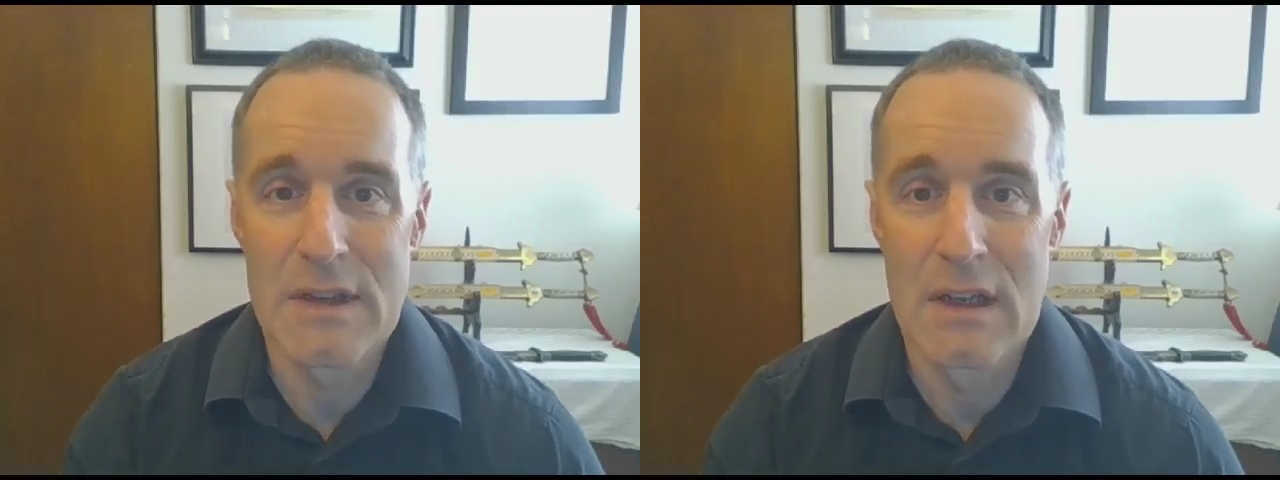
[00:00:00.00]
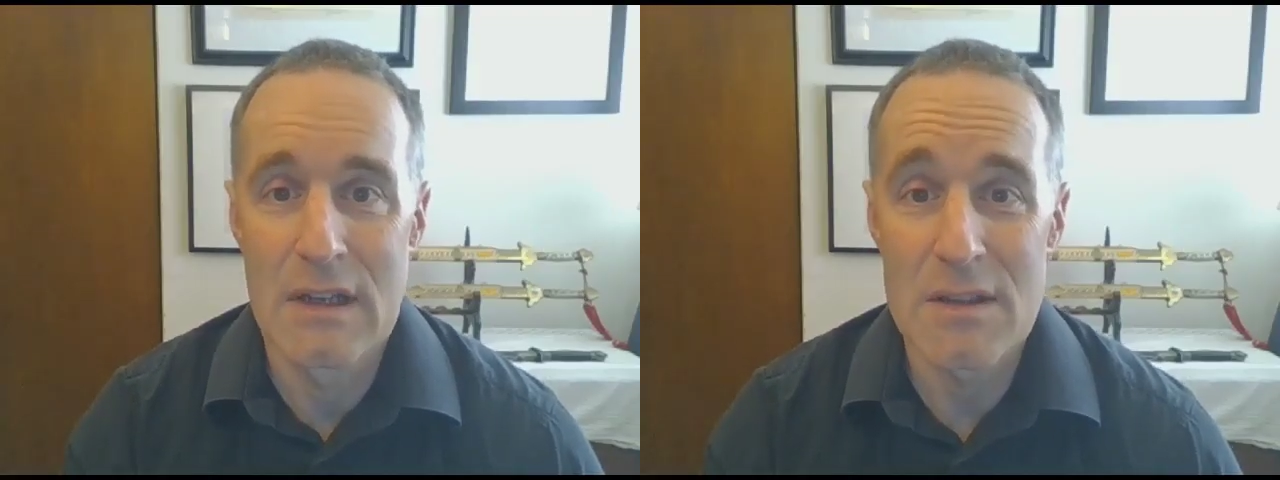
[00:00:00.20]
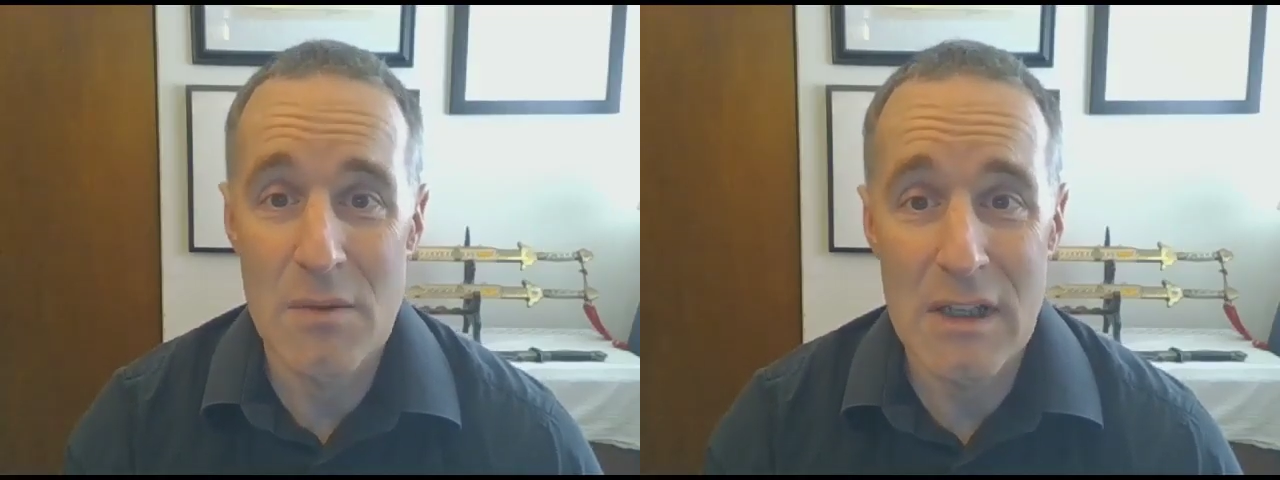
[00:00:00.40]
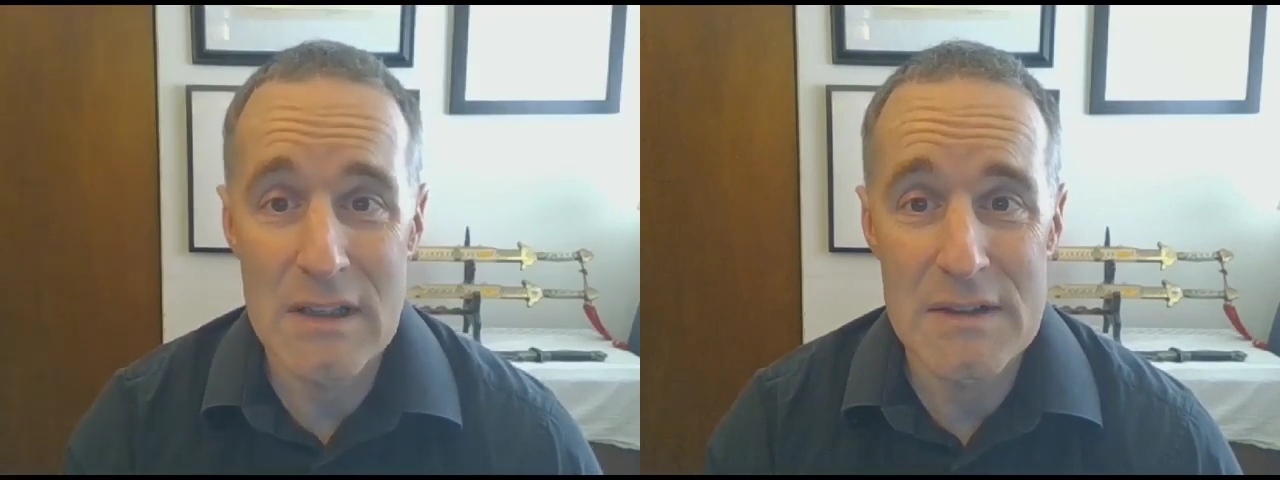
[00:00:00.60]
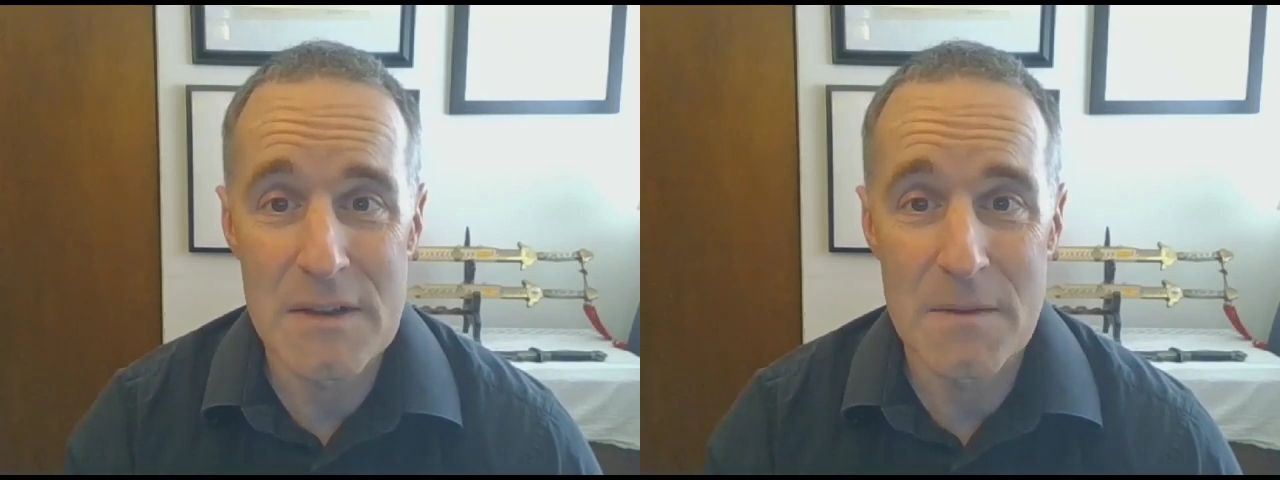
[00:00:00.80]
as well
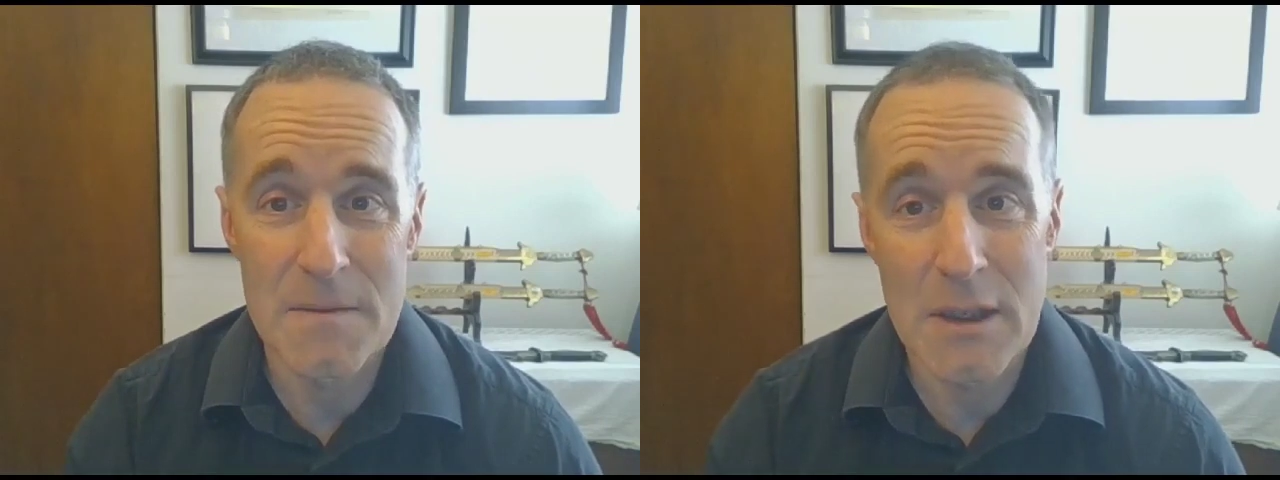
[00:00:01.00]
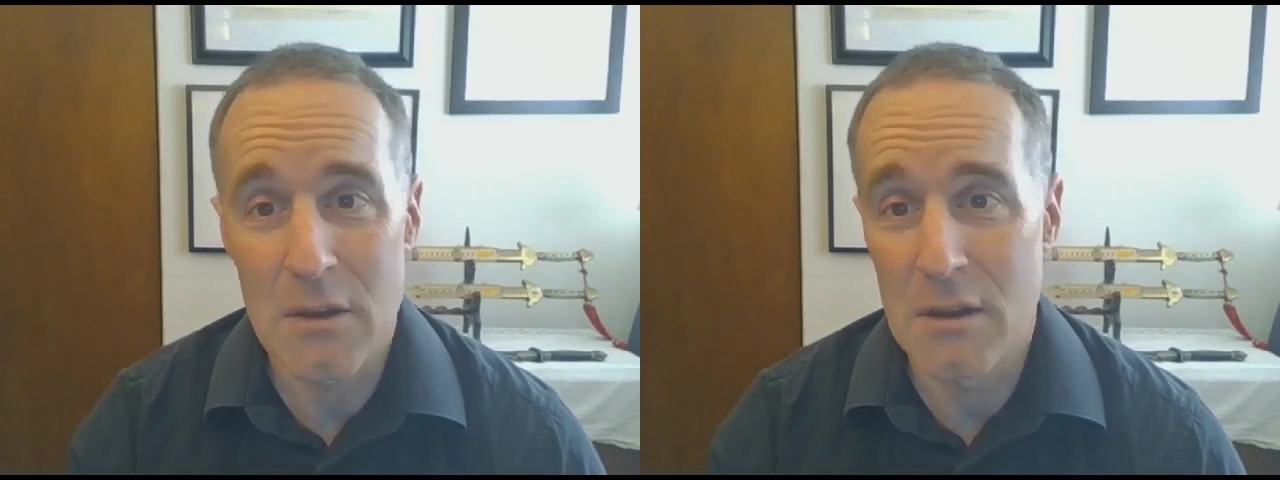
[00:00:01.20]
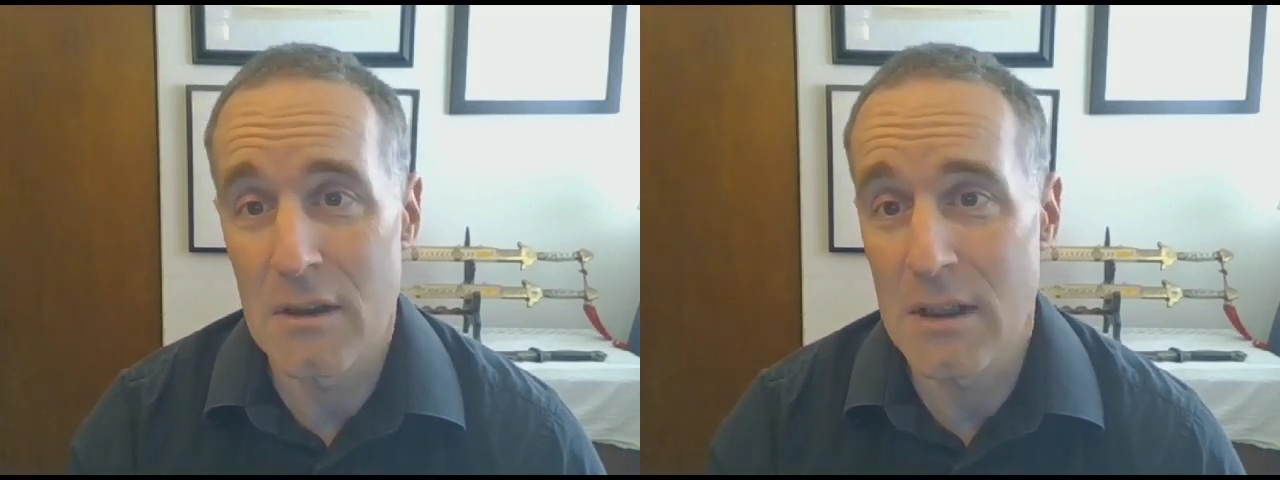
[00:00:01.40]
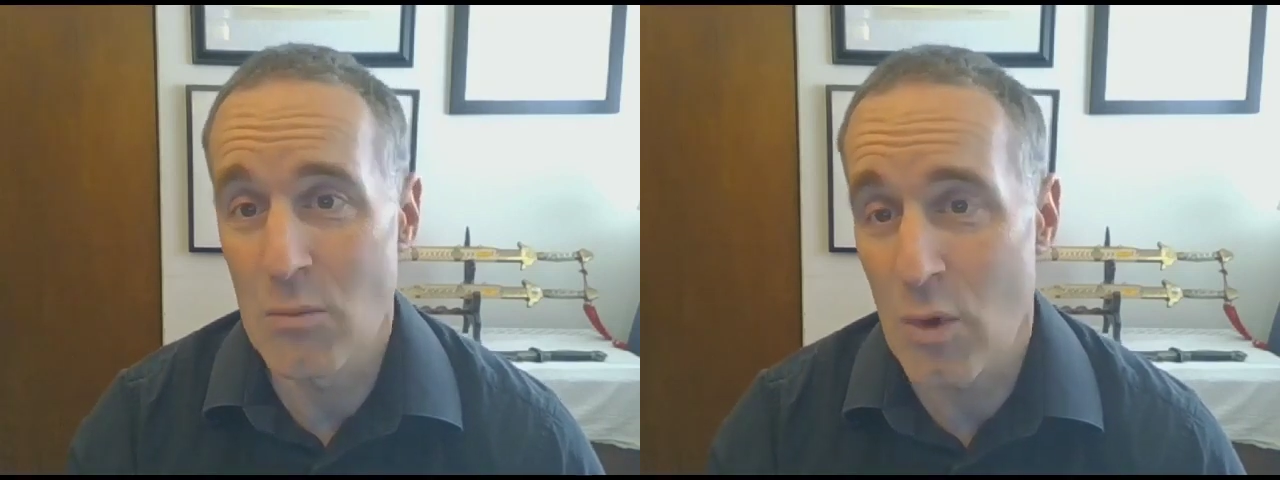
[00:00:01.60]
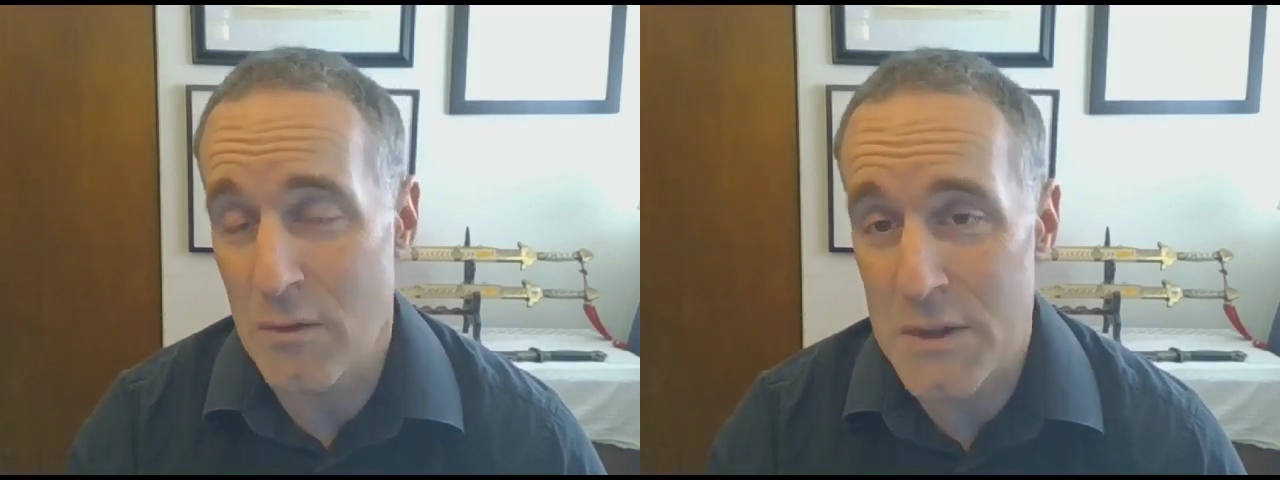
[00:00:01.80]
as a fairer and
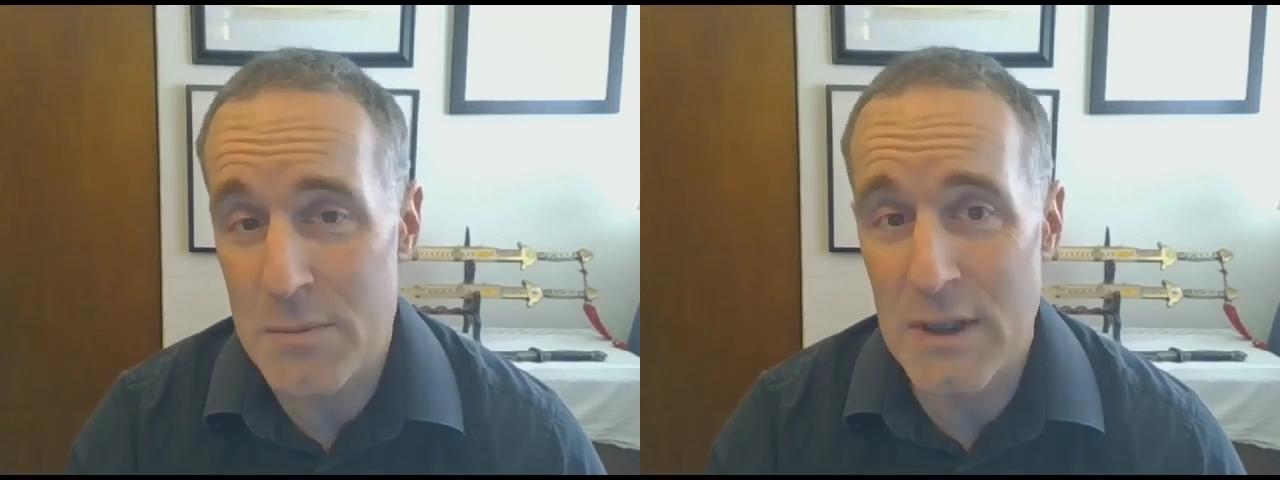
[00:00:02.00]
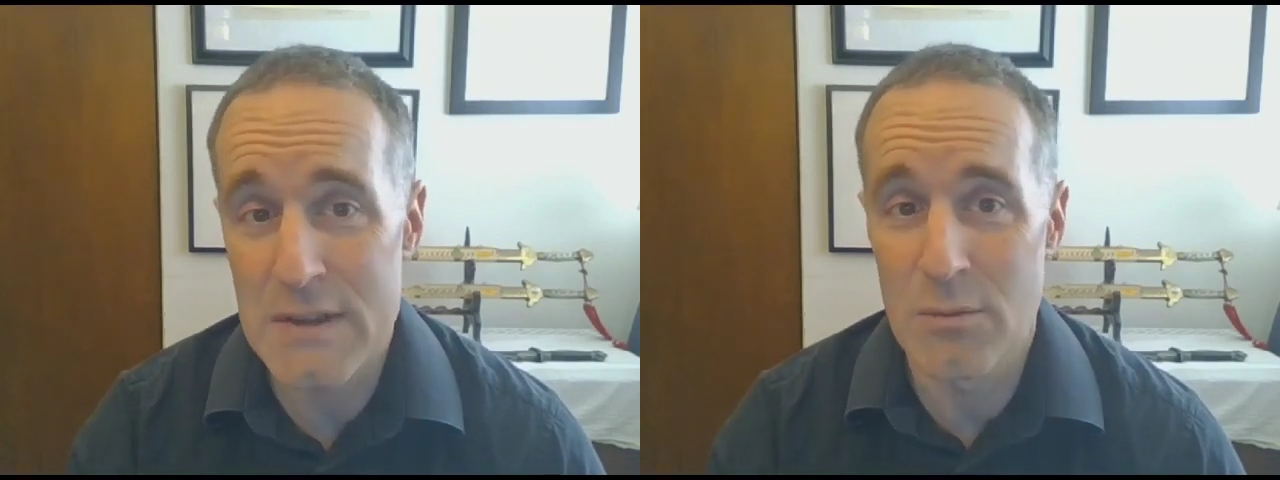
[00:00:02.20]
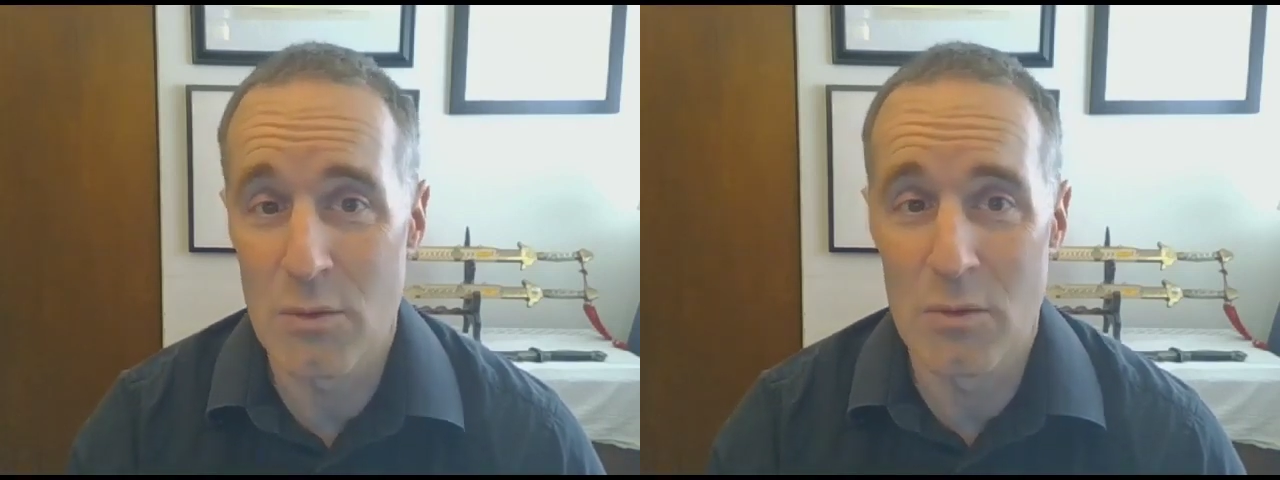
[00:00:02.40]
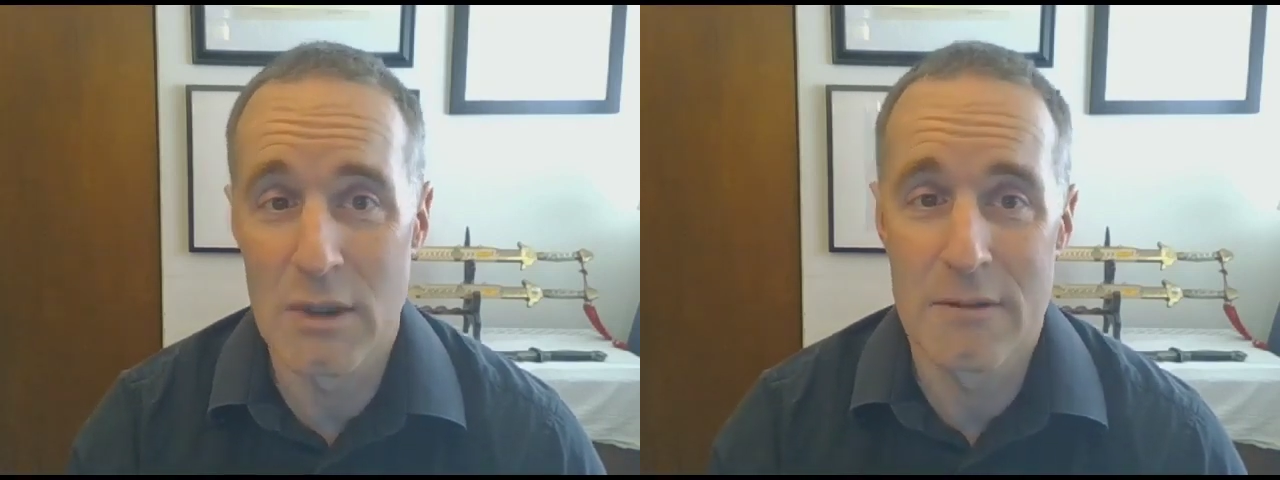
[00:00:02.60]
more responsible one.